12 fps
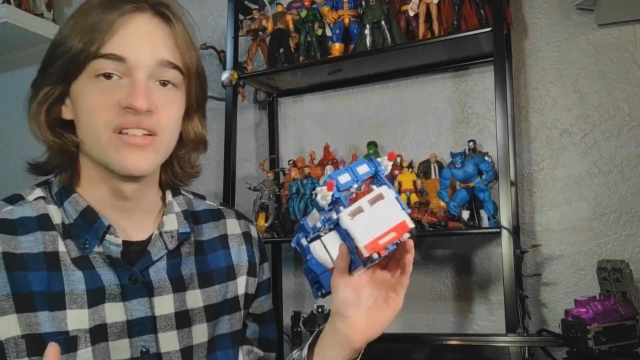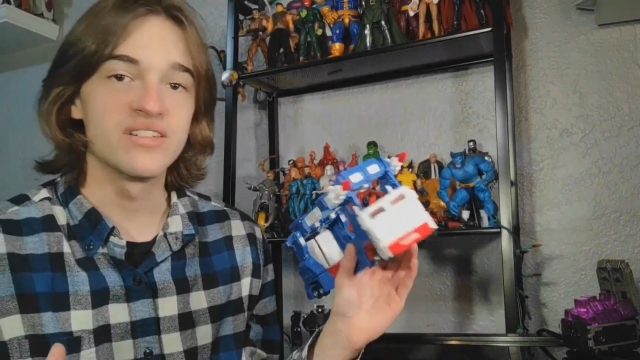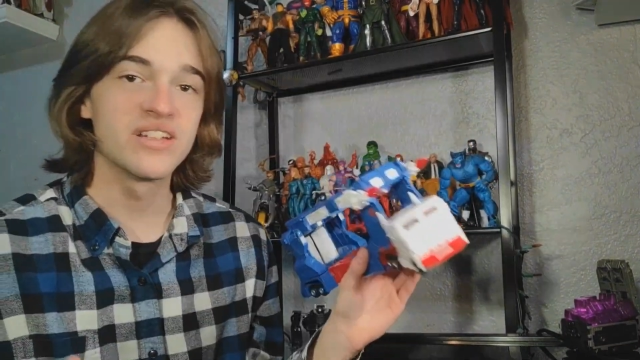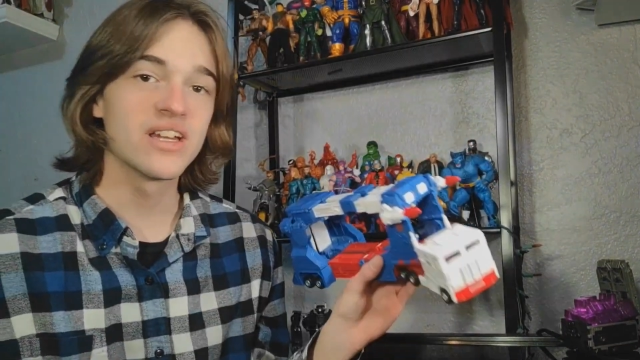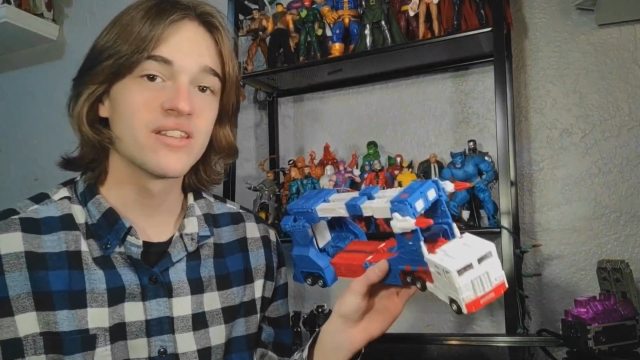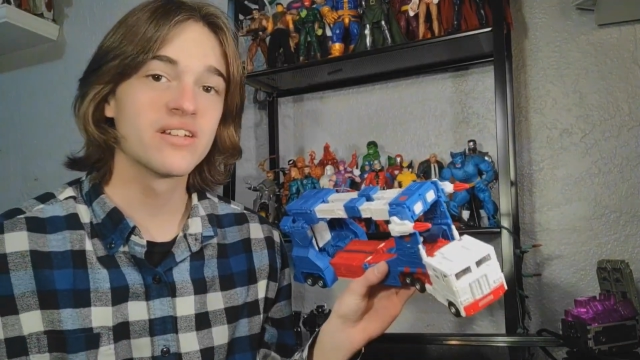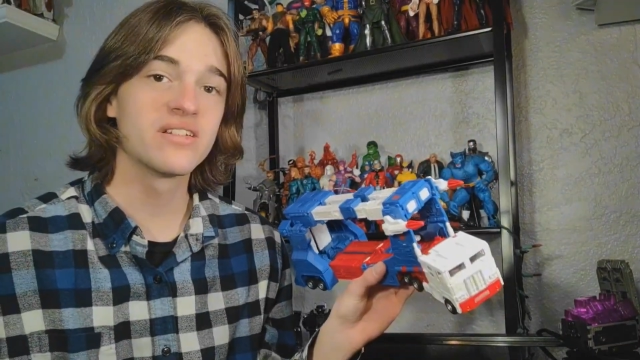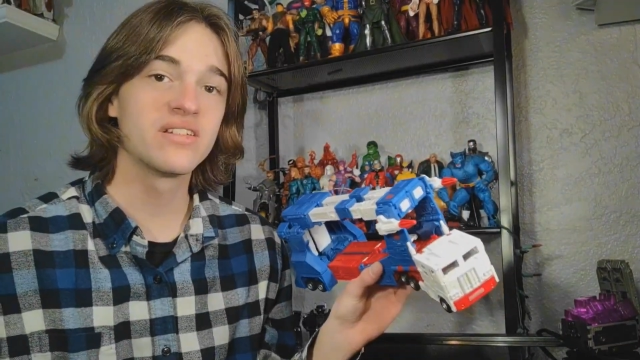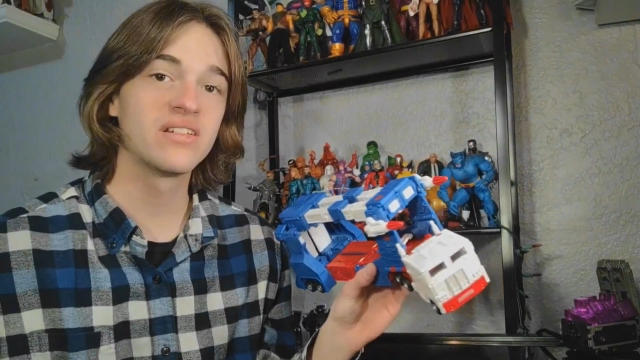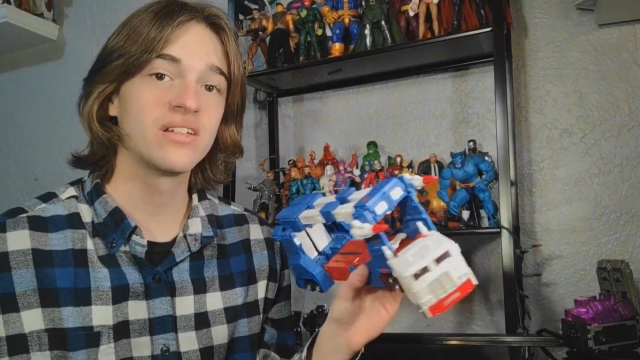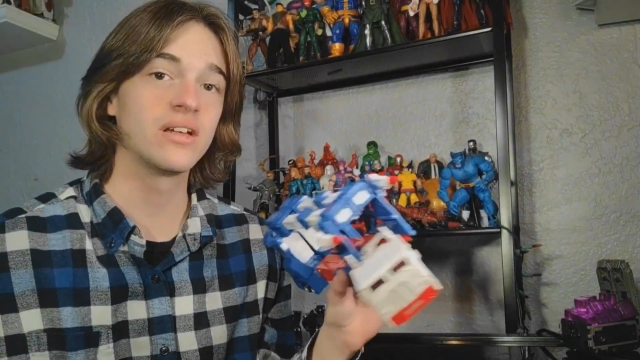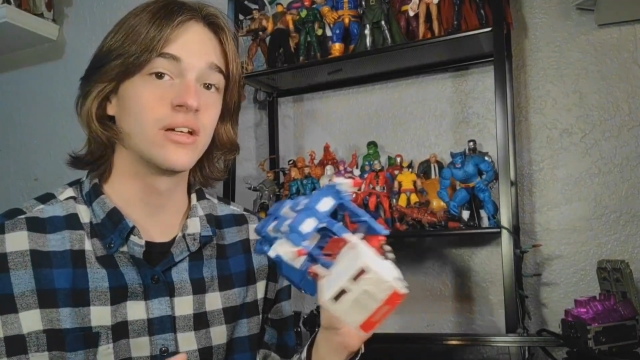say
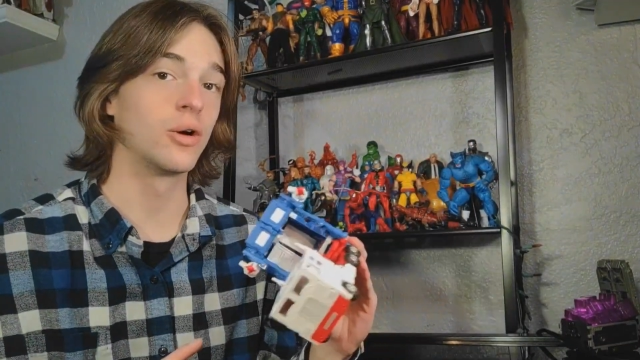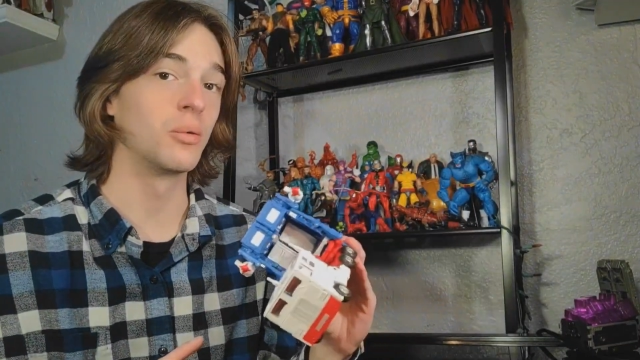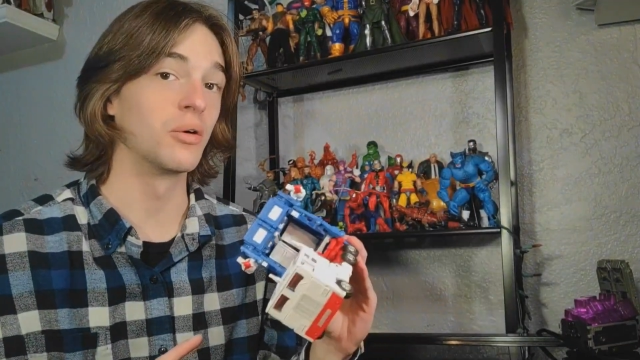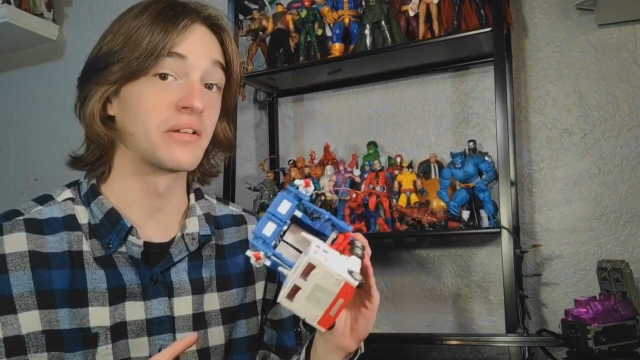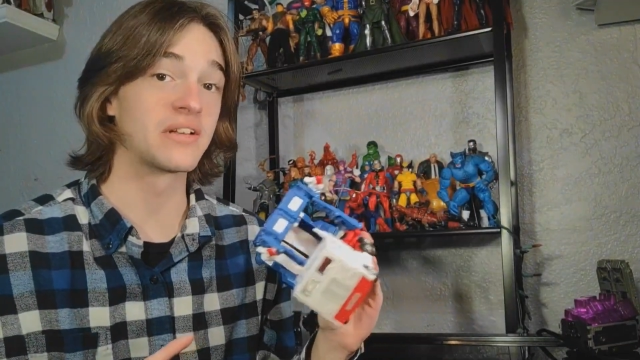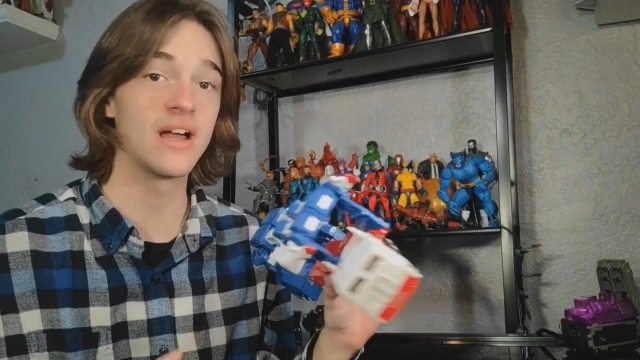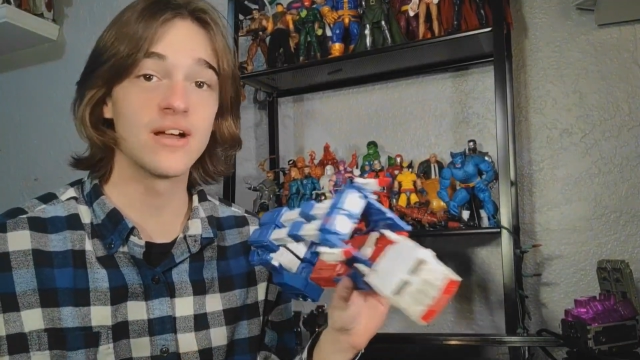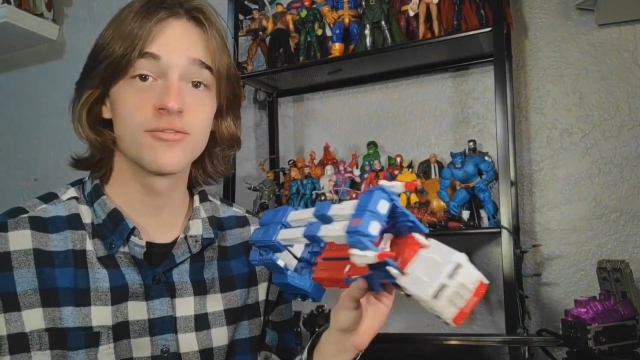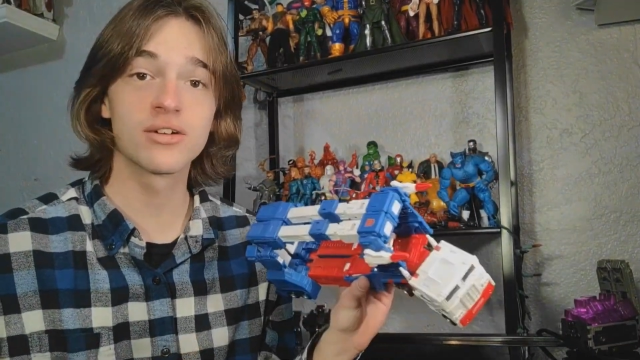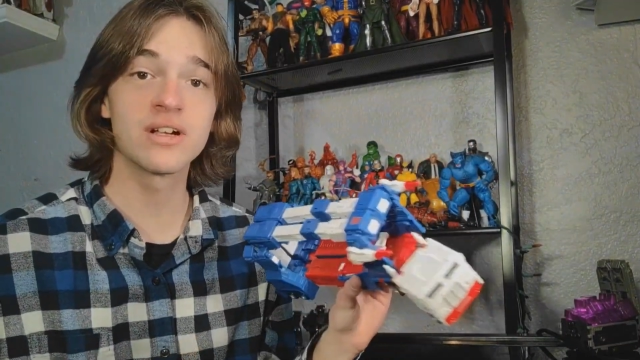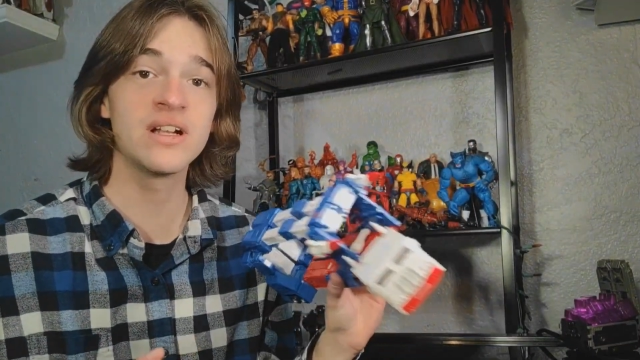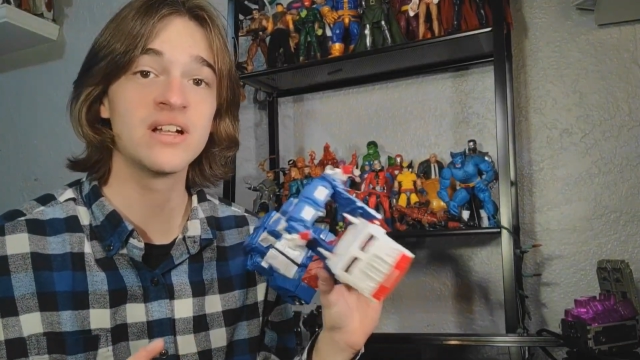this in almost
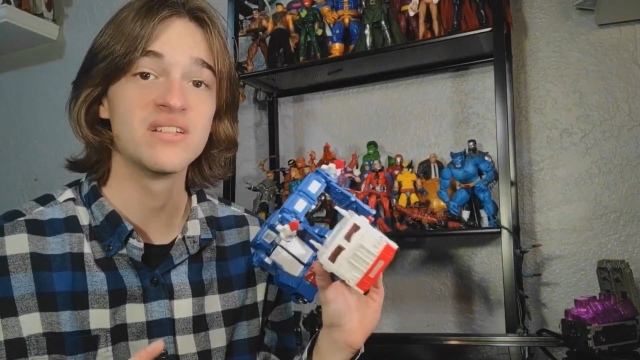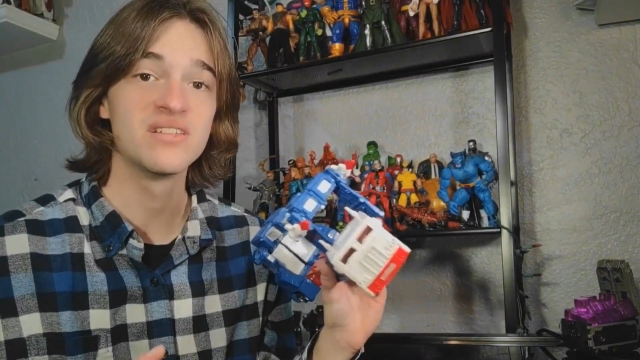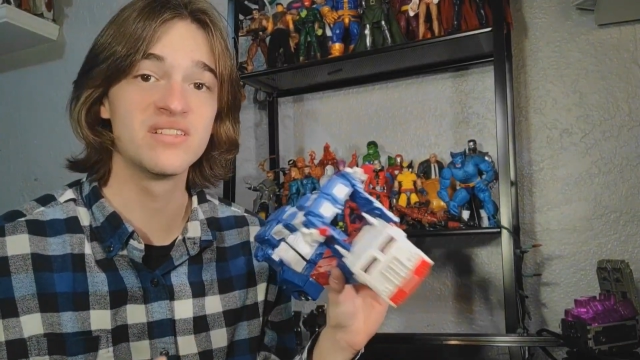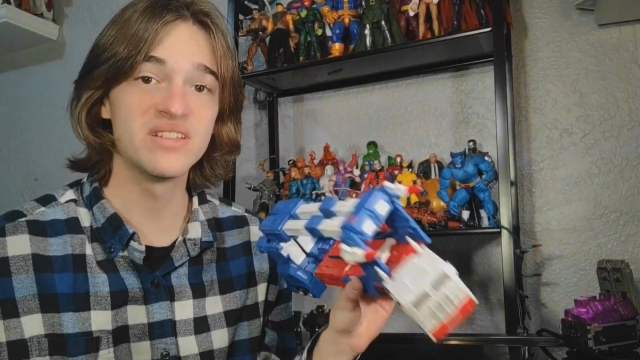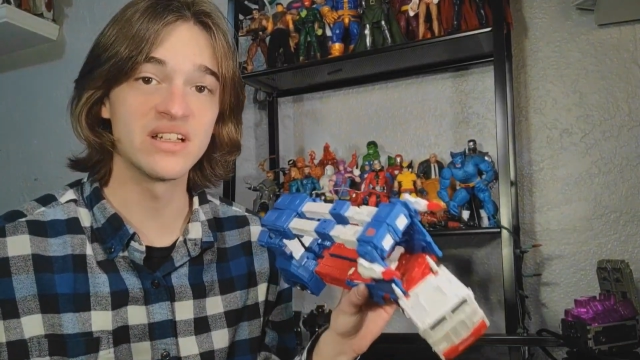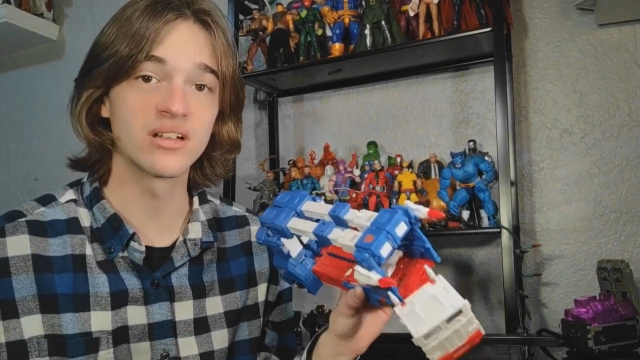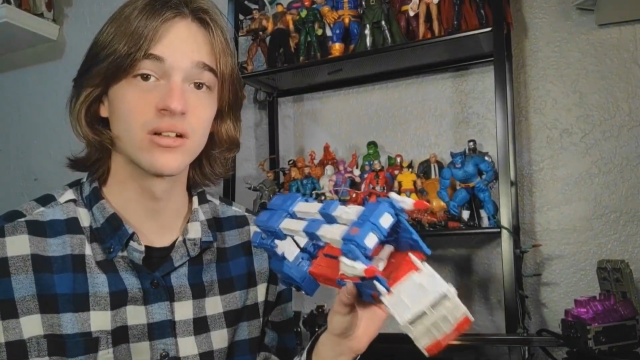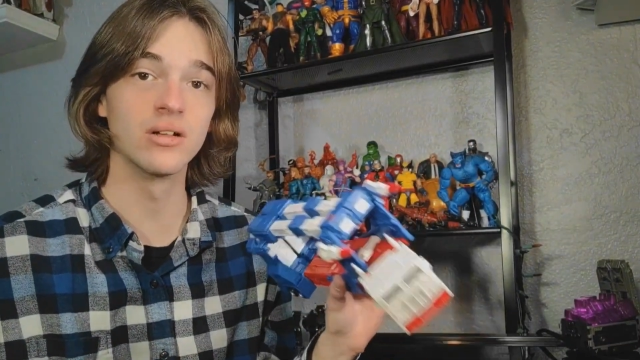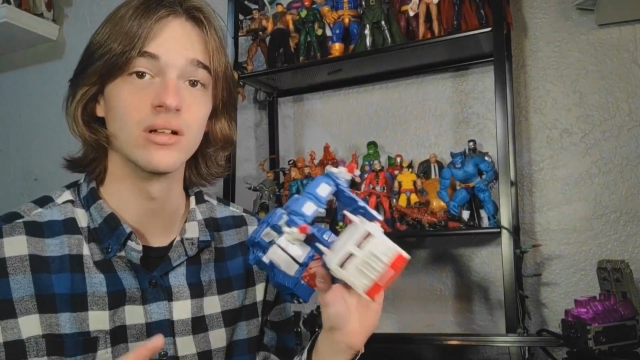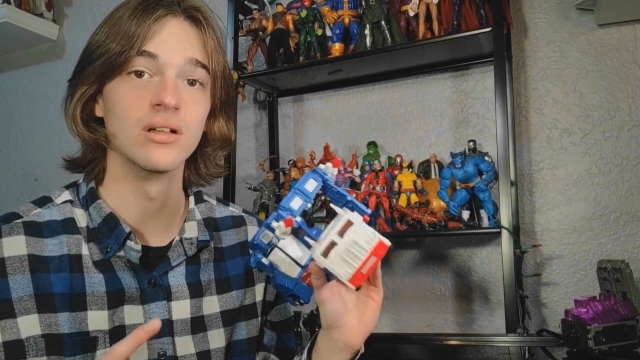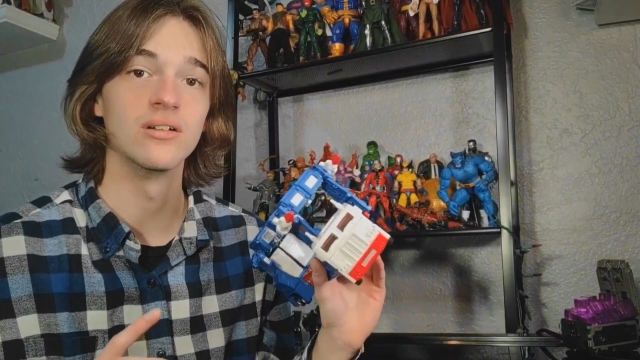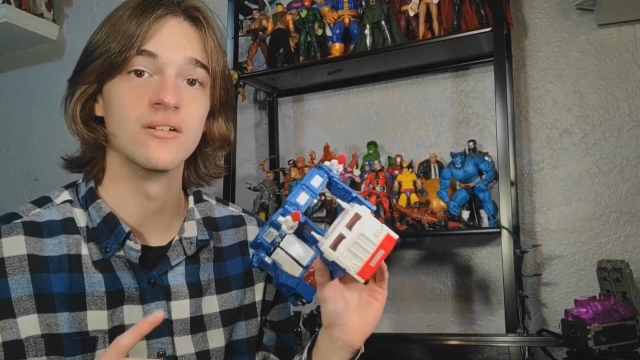every
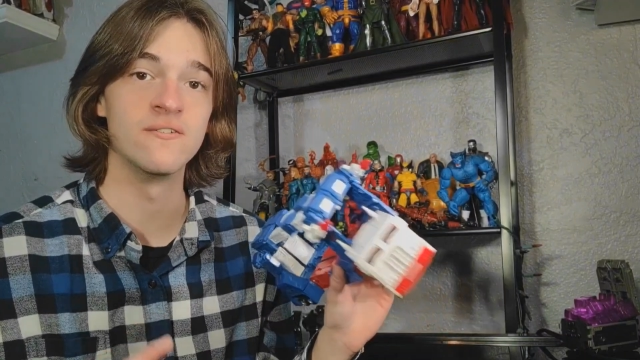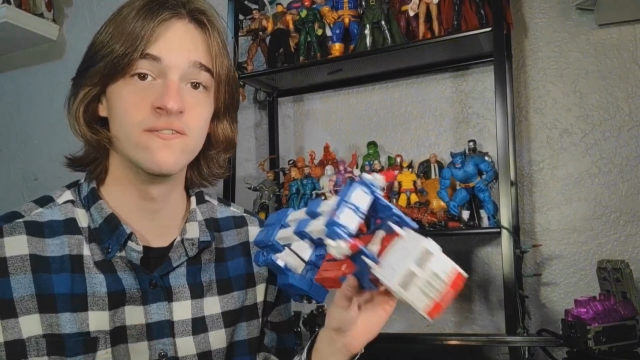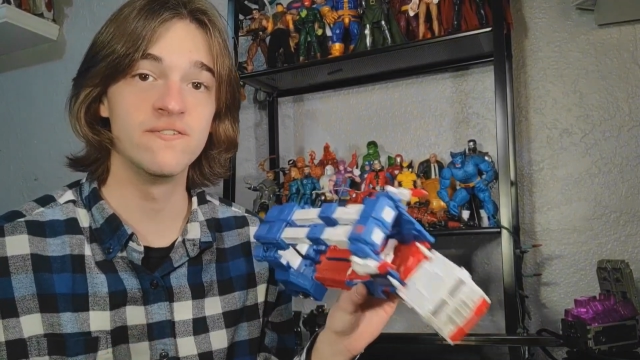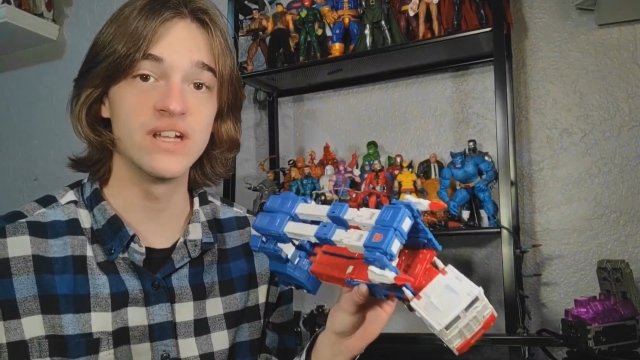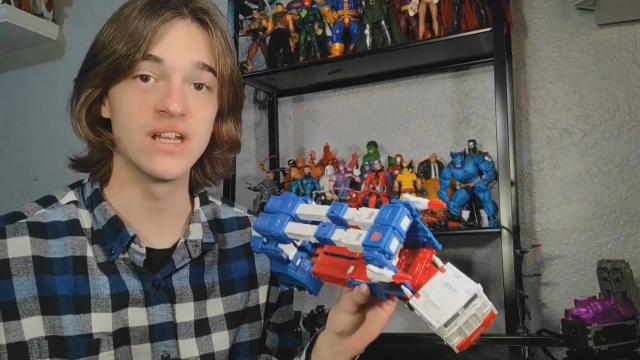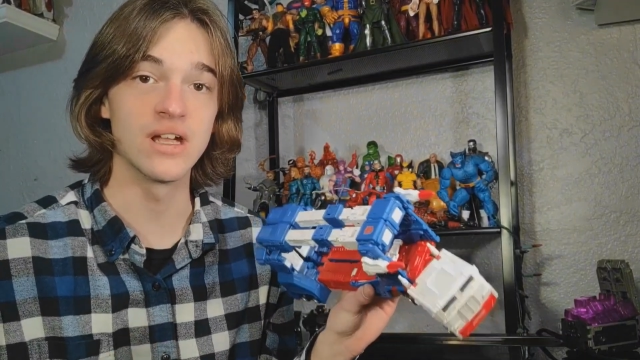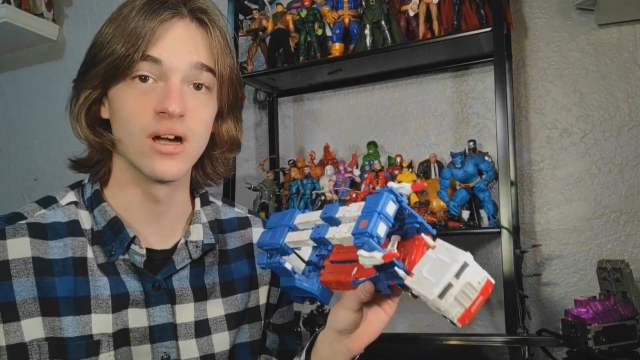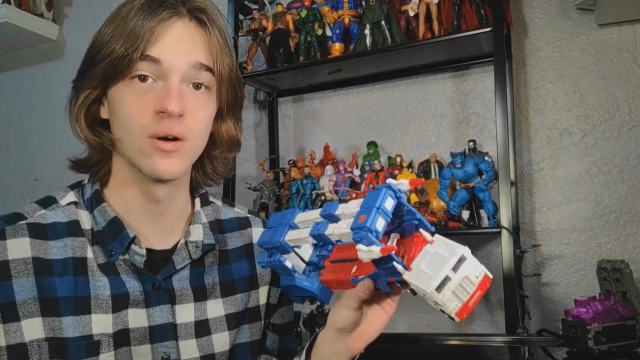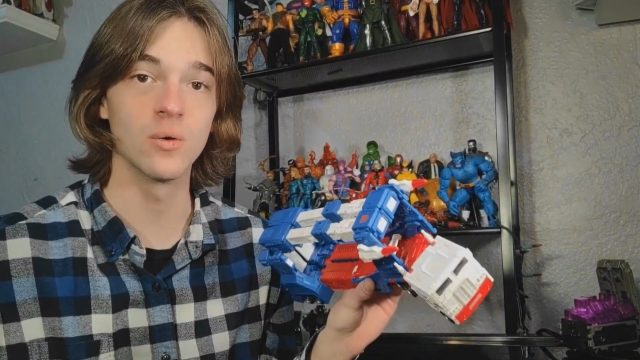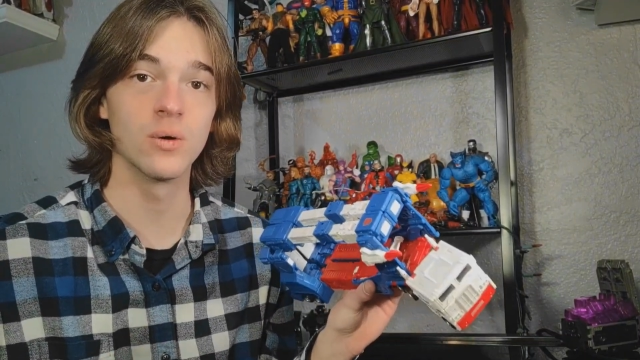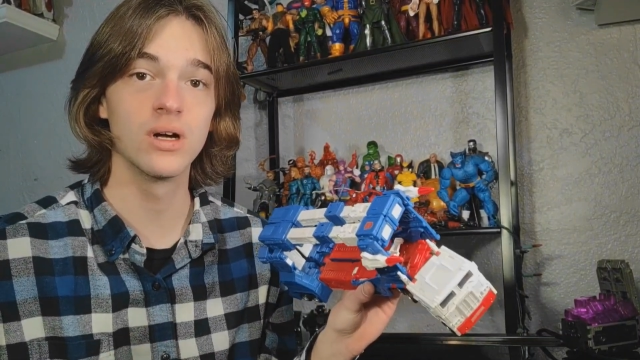single video.